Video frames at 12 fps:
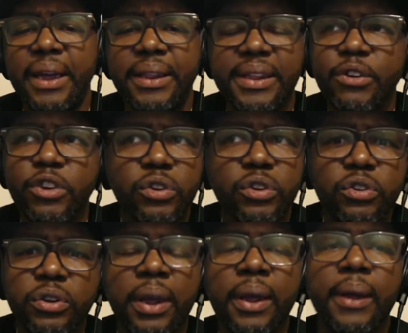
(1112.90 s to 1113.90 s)
There was
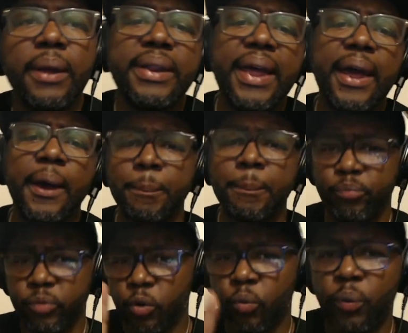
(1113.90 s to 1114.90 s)
now
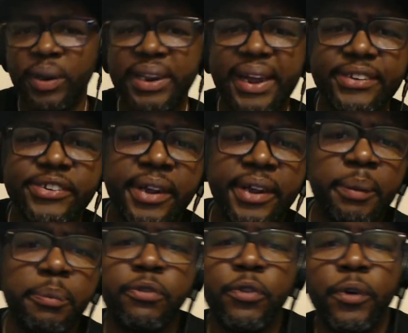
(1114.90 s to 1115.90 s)
one last thing
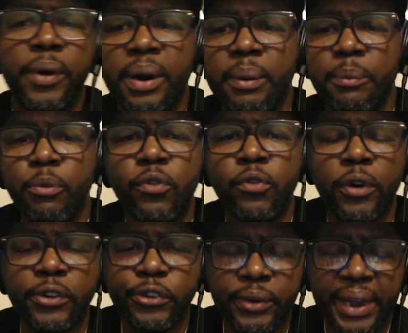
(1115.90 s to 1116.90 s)
before I move
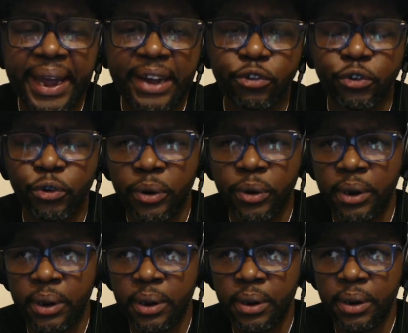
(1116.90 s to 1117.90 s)
on to the actual
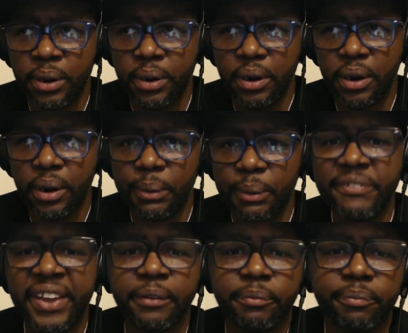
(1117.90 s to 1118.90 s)

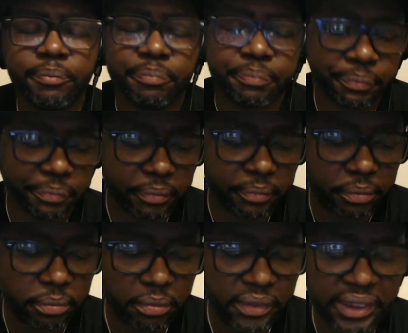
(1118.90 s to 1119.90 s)
event
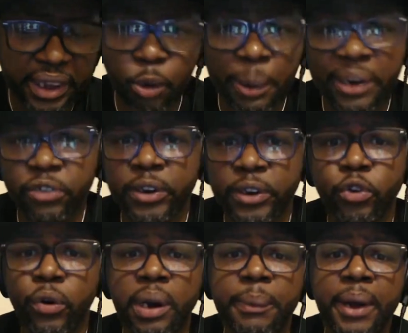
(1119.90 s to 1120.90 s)
that nobody's really
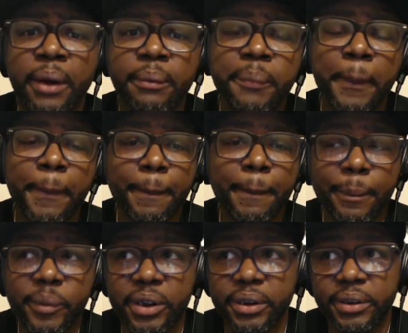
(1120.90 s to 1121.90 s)
talking about,
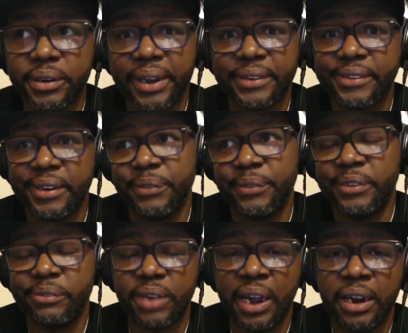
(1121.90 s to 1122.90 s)
because, like I said, it was
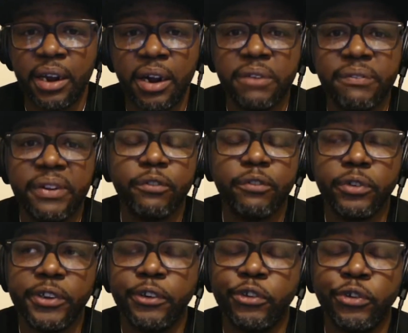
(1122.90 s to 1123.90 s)
kind of uneventful, to
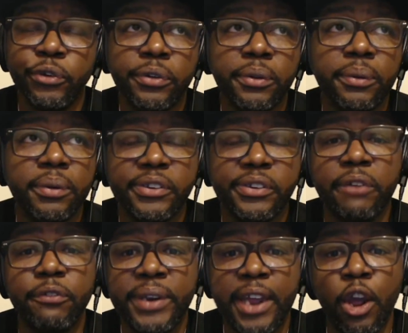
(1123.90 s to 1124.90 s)
tell you the truth, except
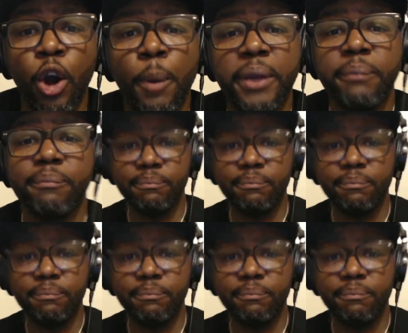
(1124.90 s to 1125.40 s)
for Naomi.